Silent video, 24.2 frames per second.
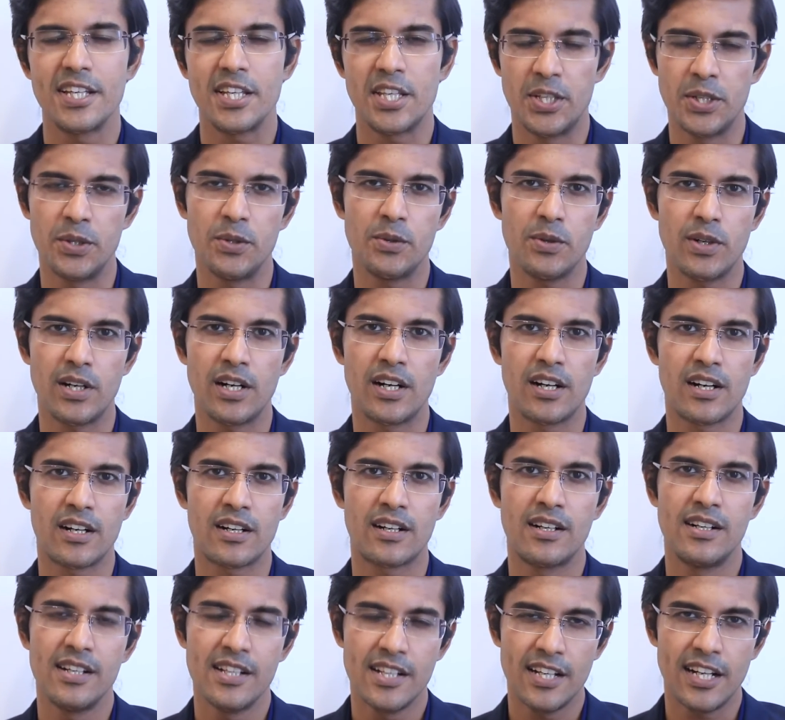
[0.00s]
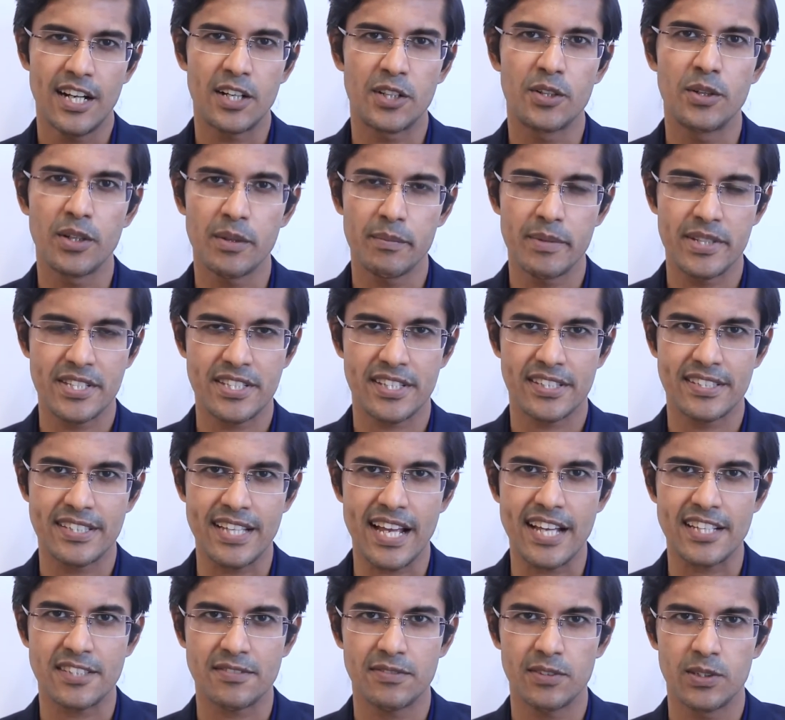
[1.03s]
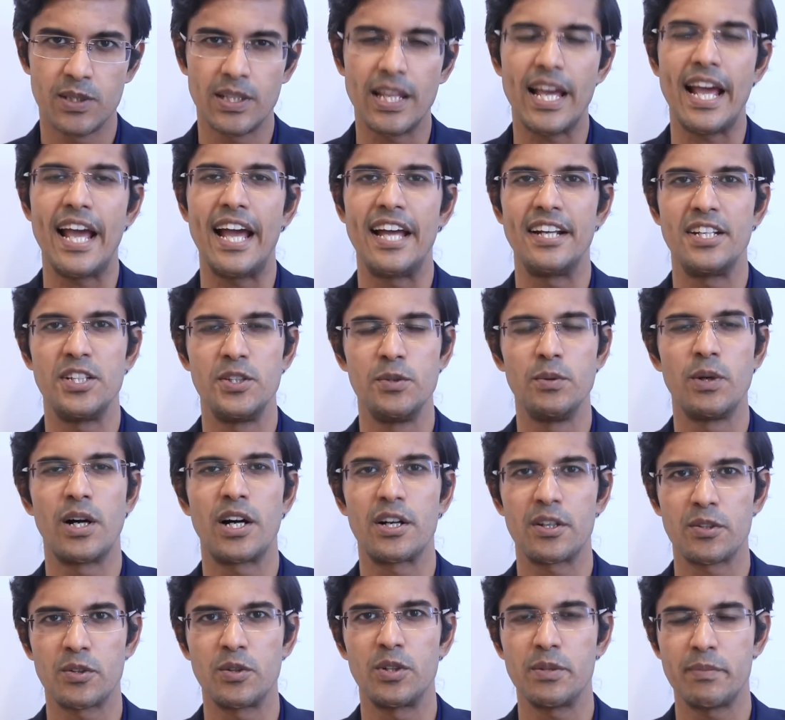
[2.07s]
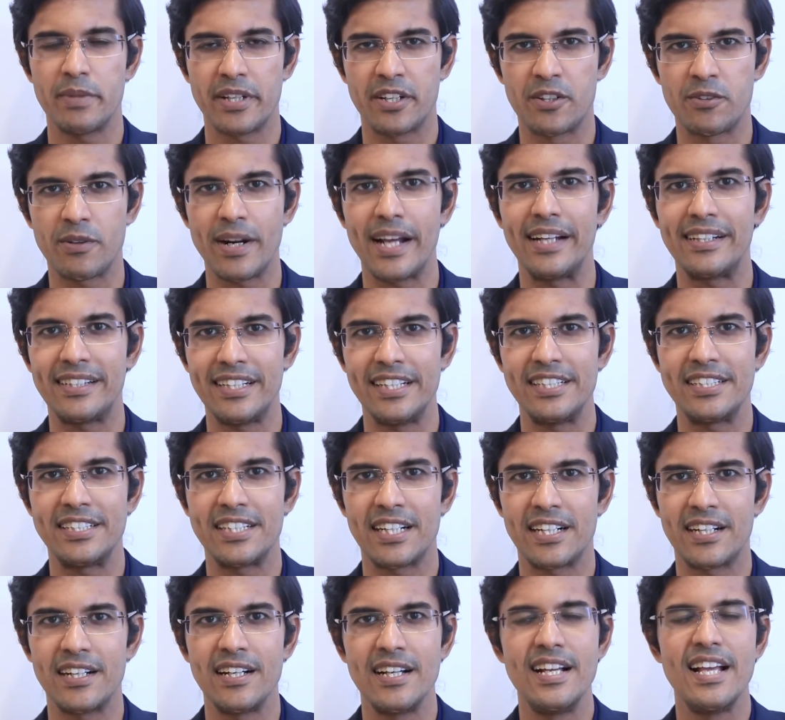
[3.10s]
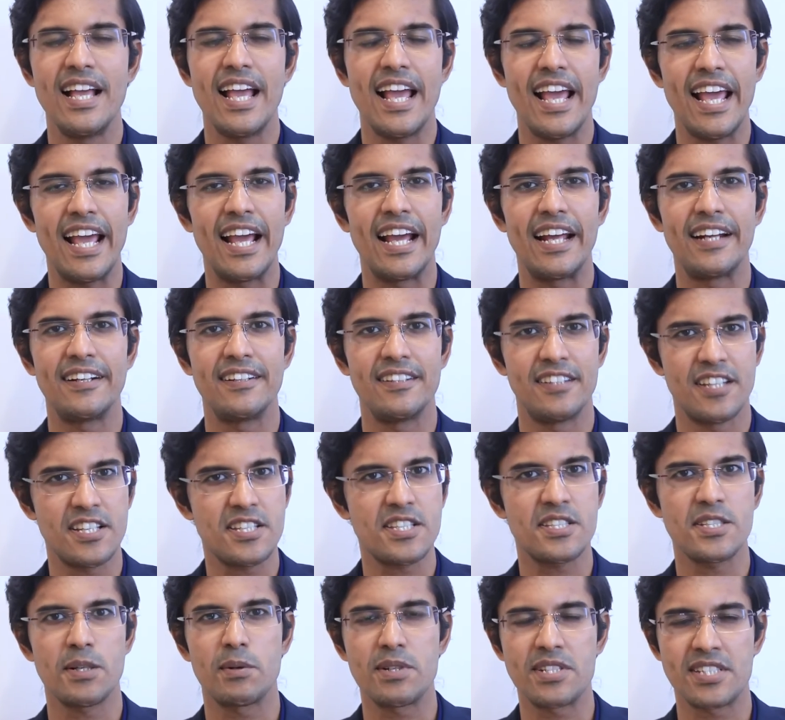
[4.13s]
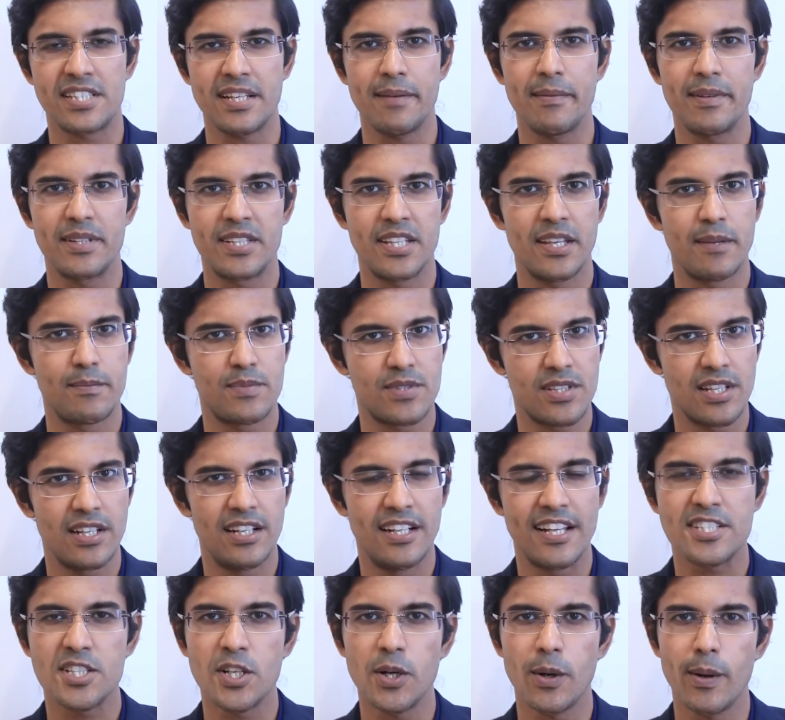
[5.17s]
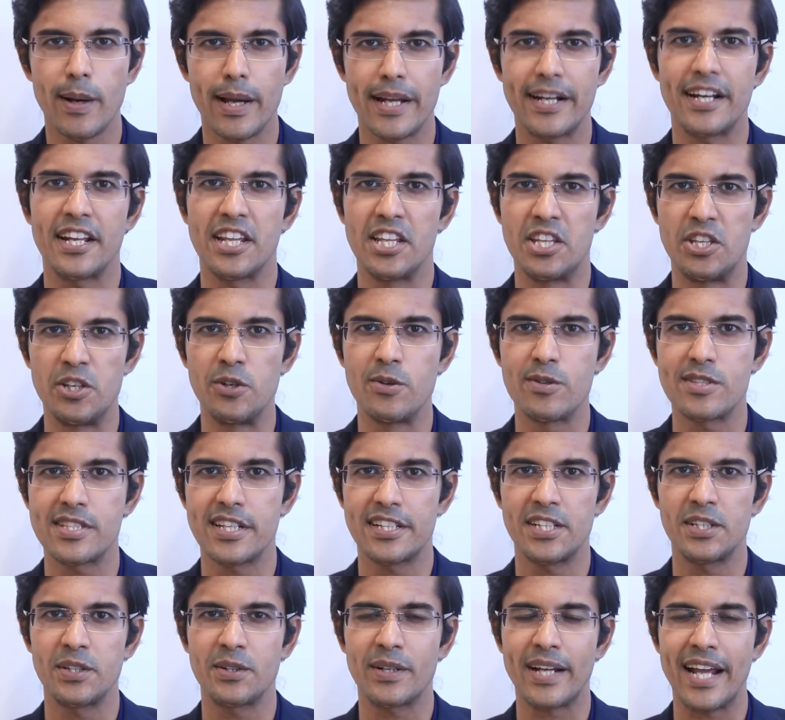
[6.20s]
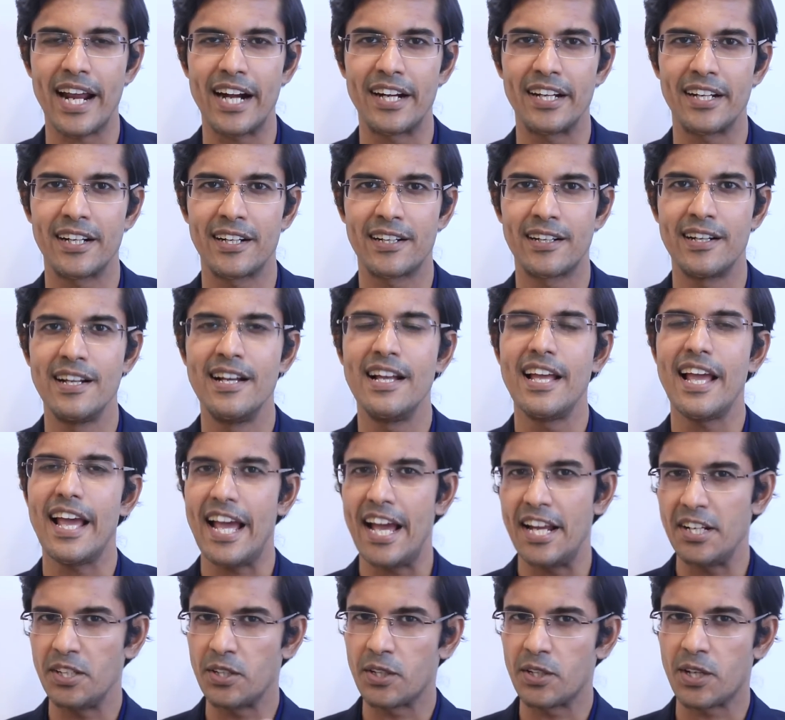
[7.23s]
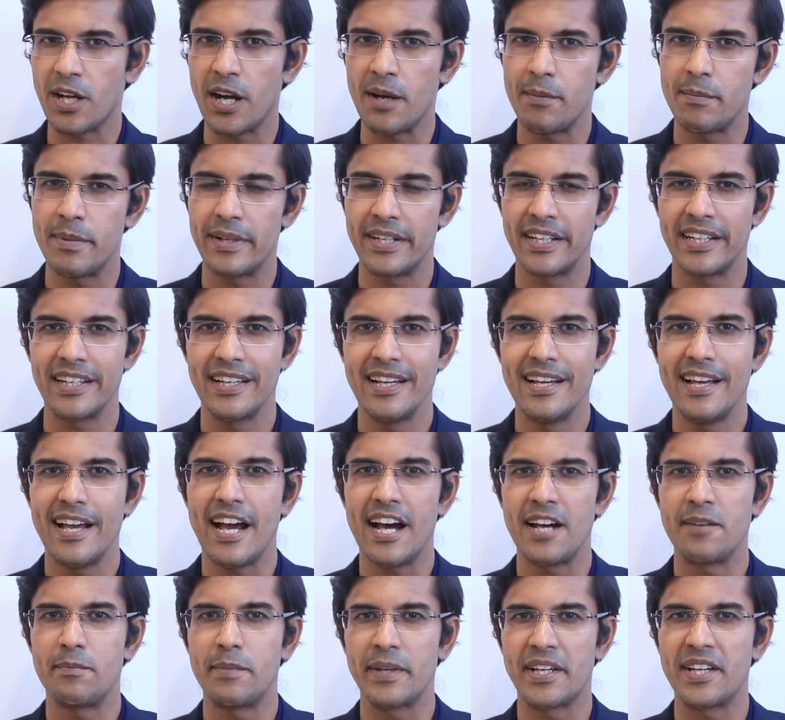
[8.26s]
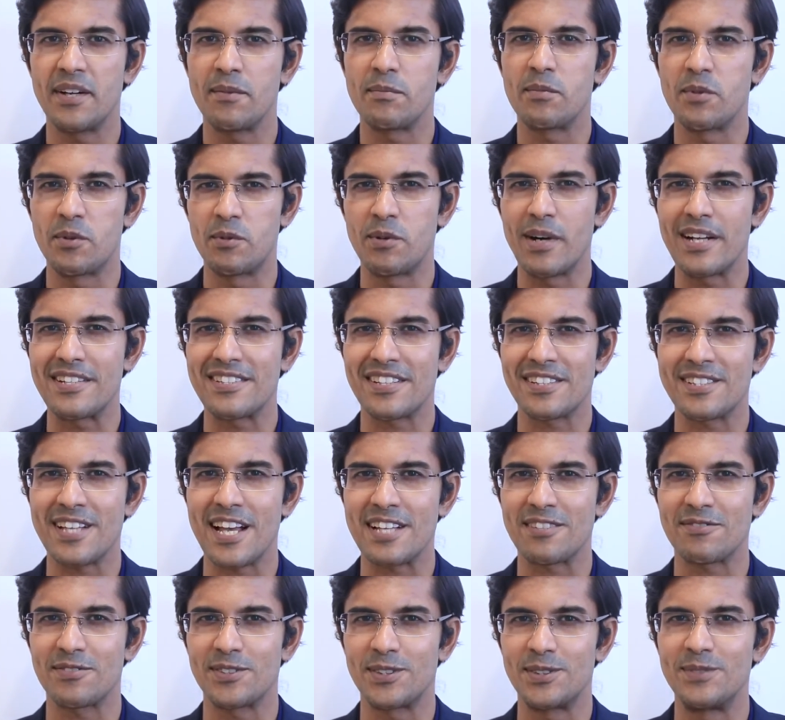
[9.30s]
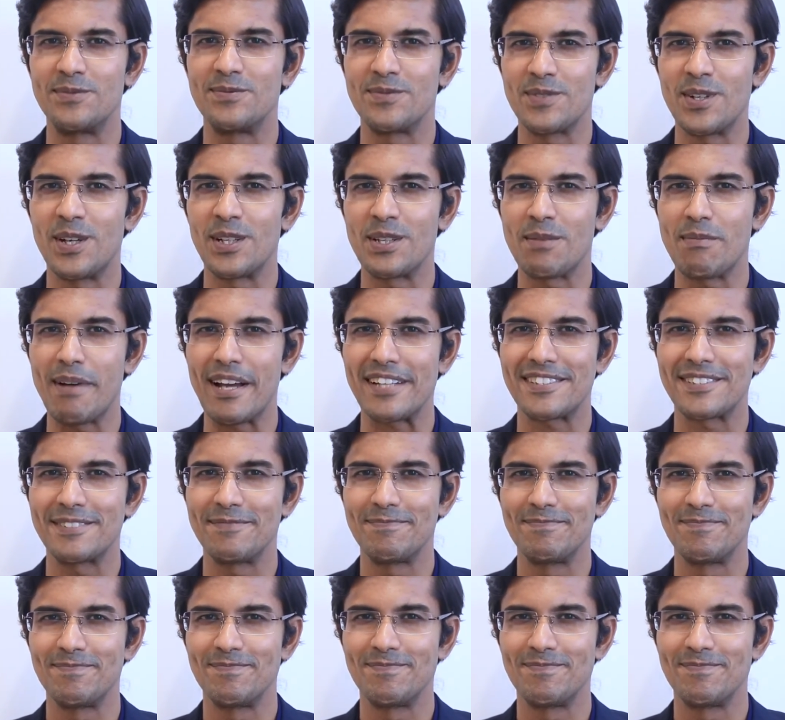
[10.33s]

You are, are going to be successful and you are going to be a great leader. And this is our seven tips. Let's go ahead, use it in your career and your company and become great successful. All the best.